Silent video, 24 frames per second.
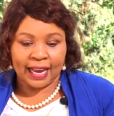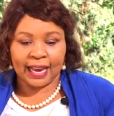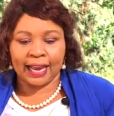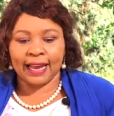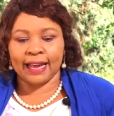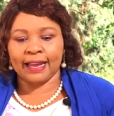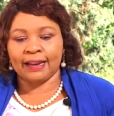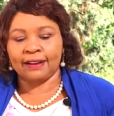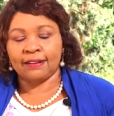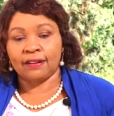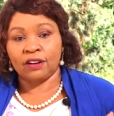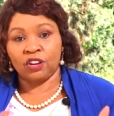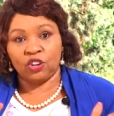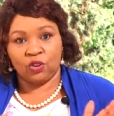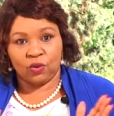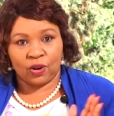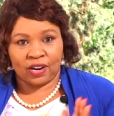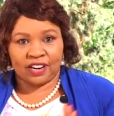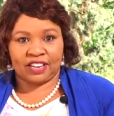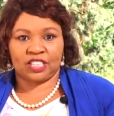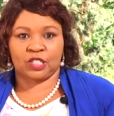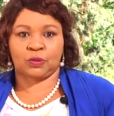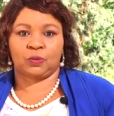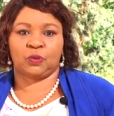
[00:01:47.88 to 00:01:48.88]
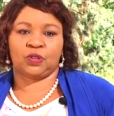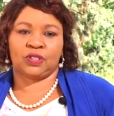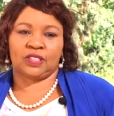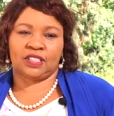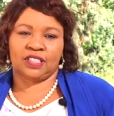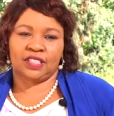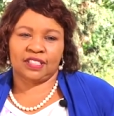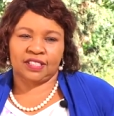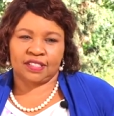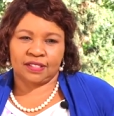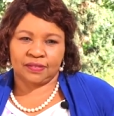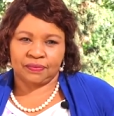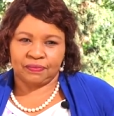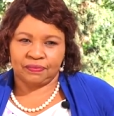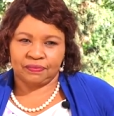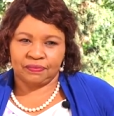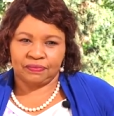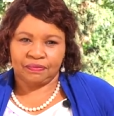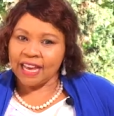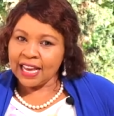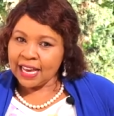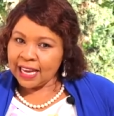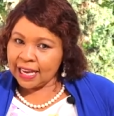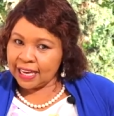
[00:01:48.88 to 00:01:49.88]
and your responses.
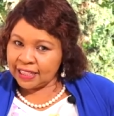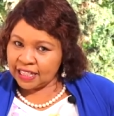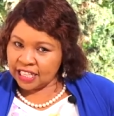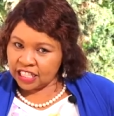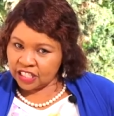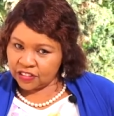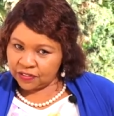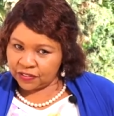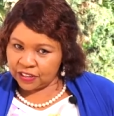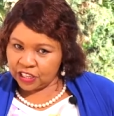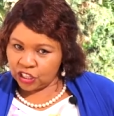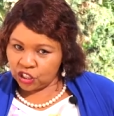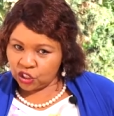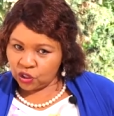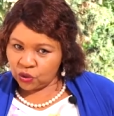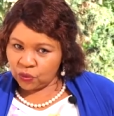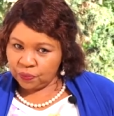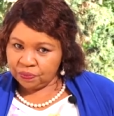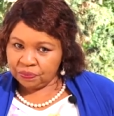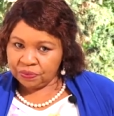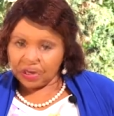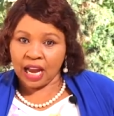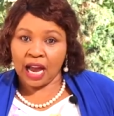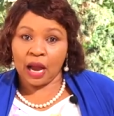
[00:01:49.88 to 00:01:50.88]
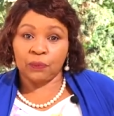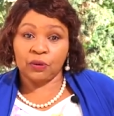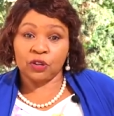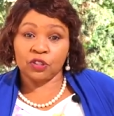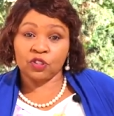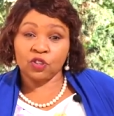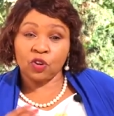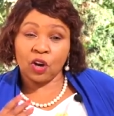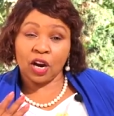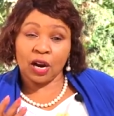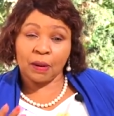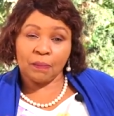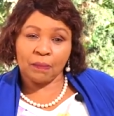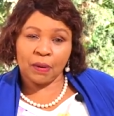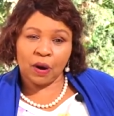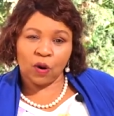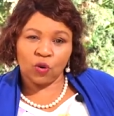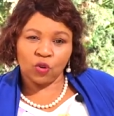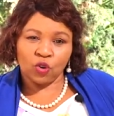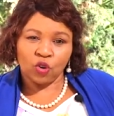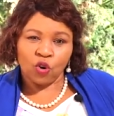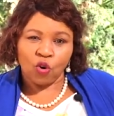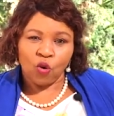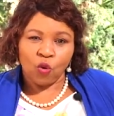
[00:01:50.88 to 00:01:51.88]
In this video, I will talk
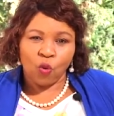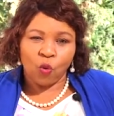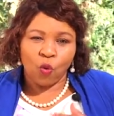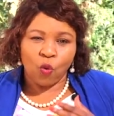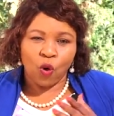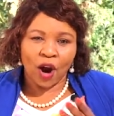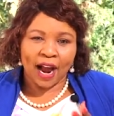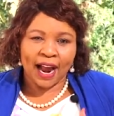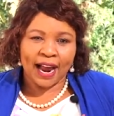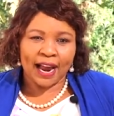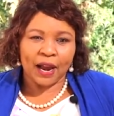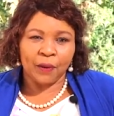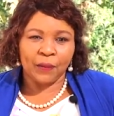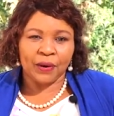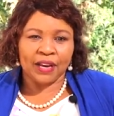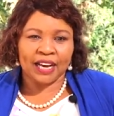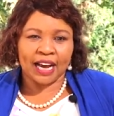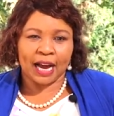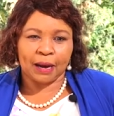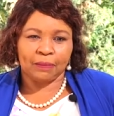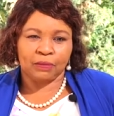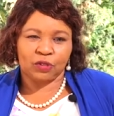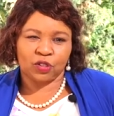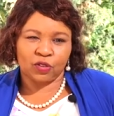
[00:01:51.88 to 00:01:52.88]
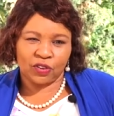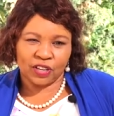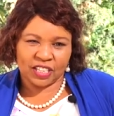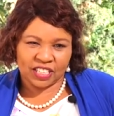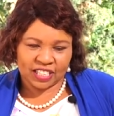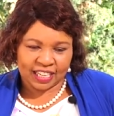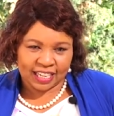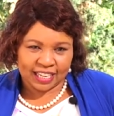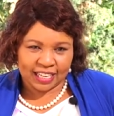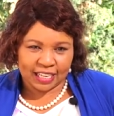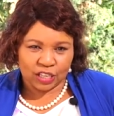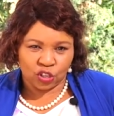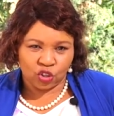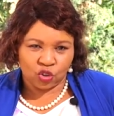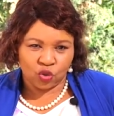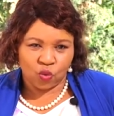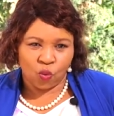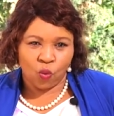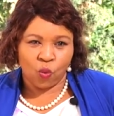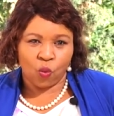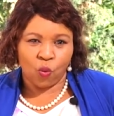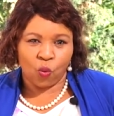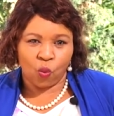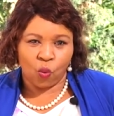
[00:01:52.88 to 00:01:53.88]
about why we absolutely need to
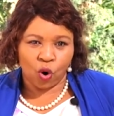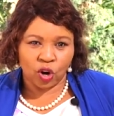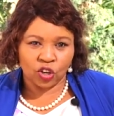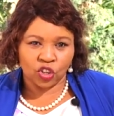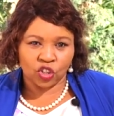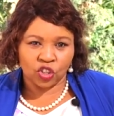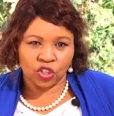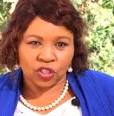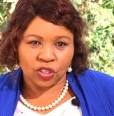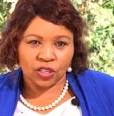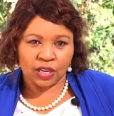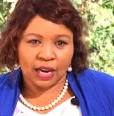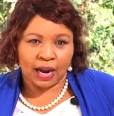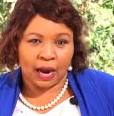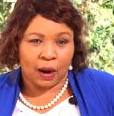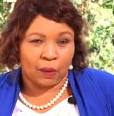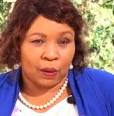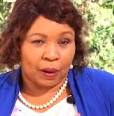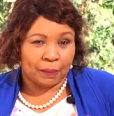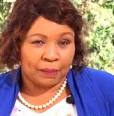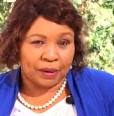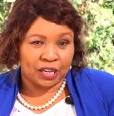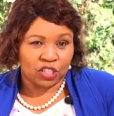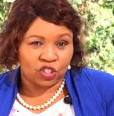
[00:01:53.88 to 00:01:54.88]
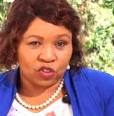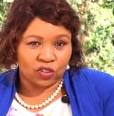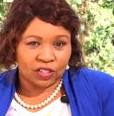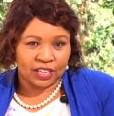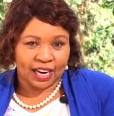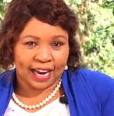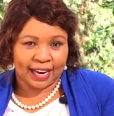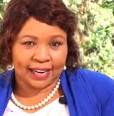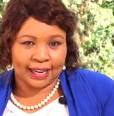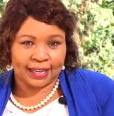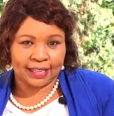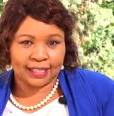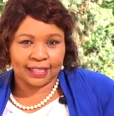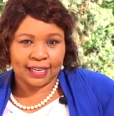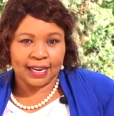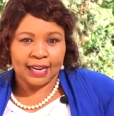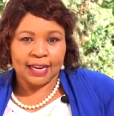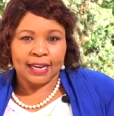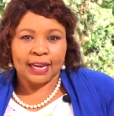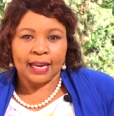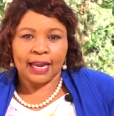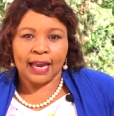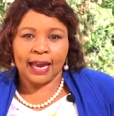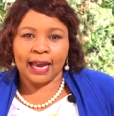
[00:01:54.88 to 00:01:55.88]
watch our mental diet
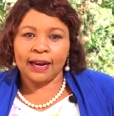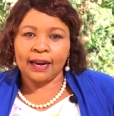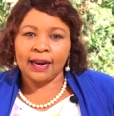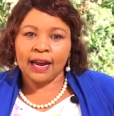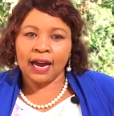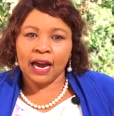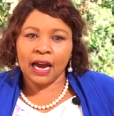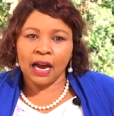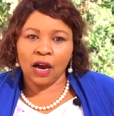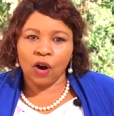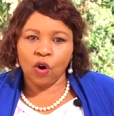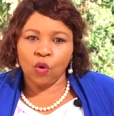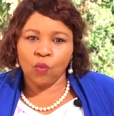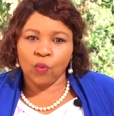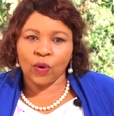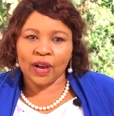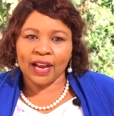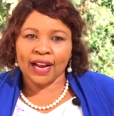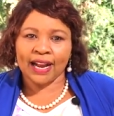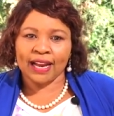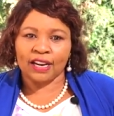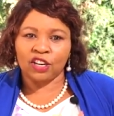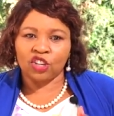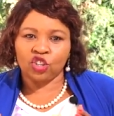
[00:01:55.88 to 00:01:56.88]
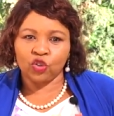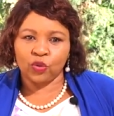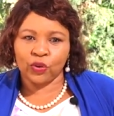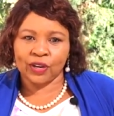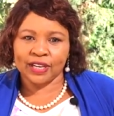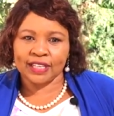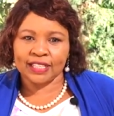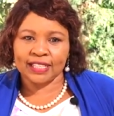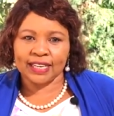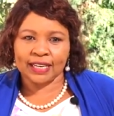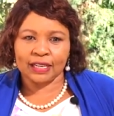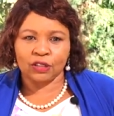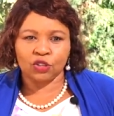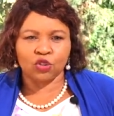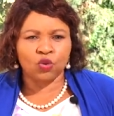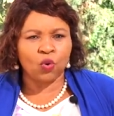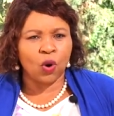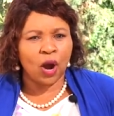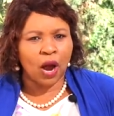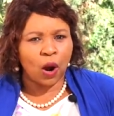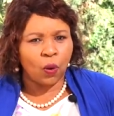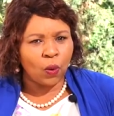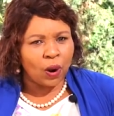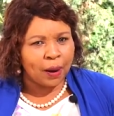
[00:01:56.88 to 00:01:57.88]
and how we can do it to
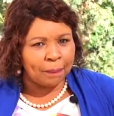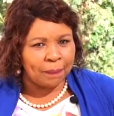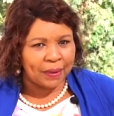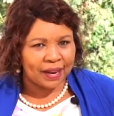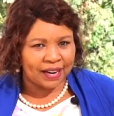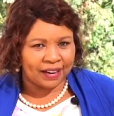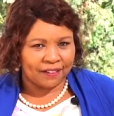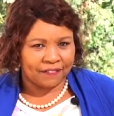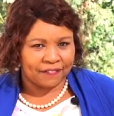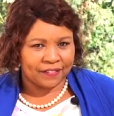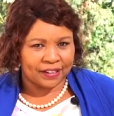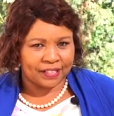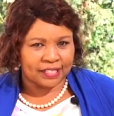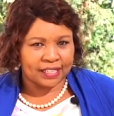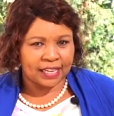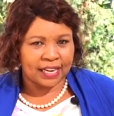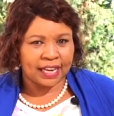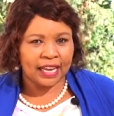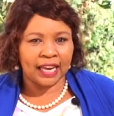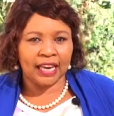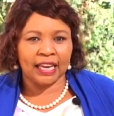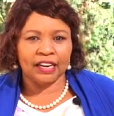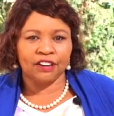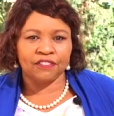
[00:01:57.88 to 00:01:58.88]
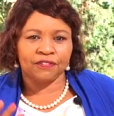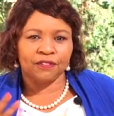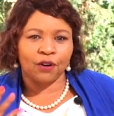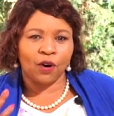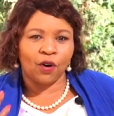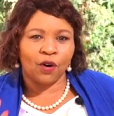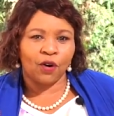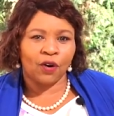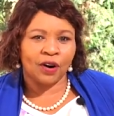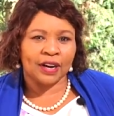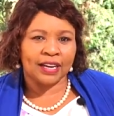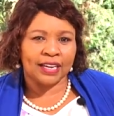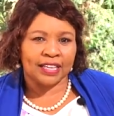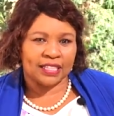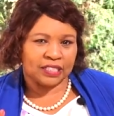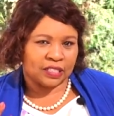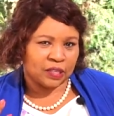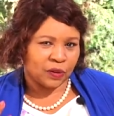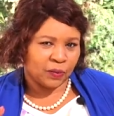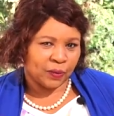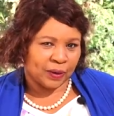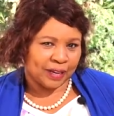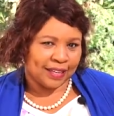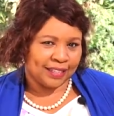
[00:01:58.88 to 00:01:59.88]
our benefit in four
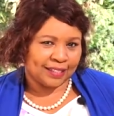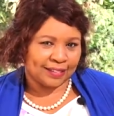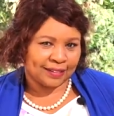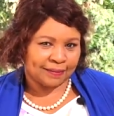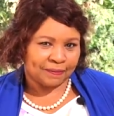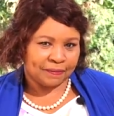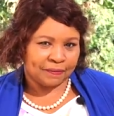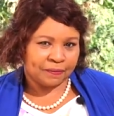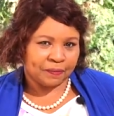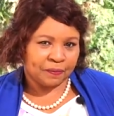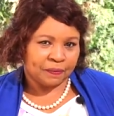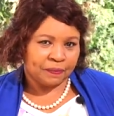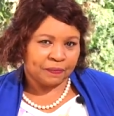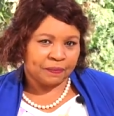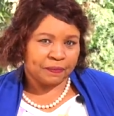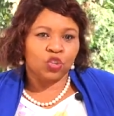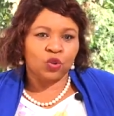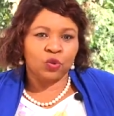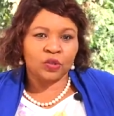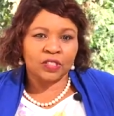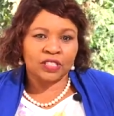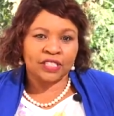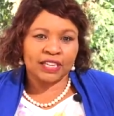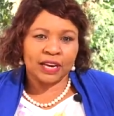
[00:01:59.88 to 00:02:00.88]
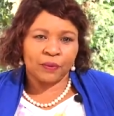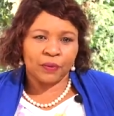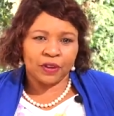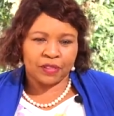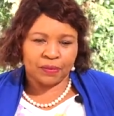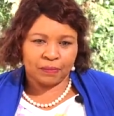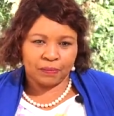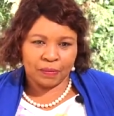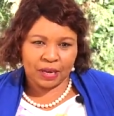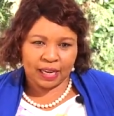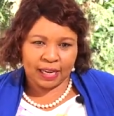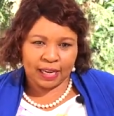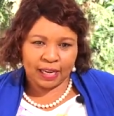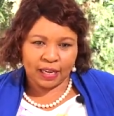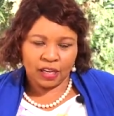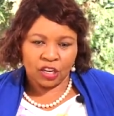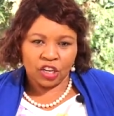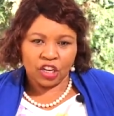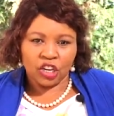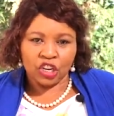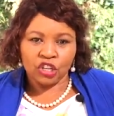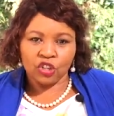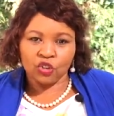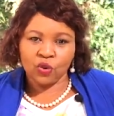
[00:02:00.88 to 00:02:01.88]
easy ways. Do stay with me
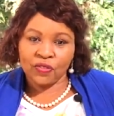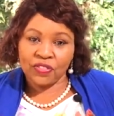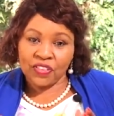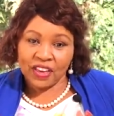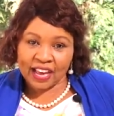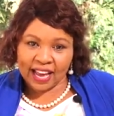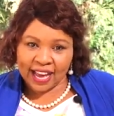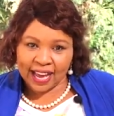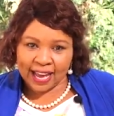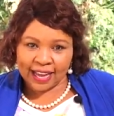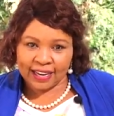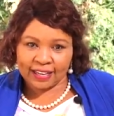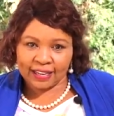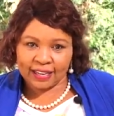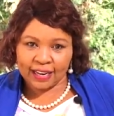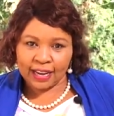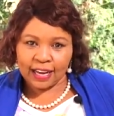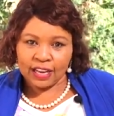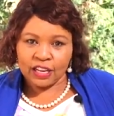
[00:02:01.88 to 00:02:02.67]
to the end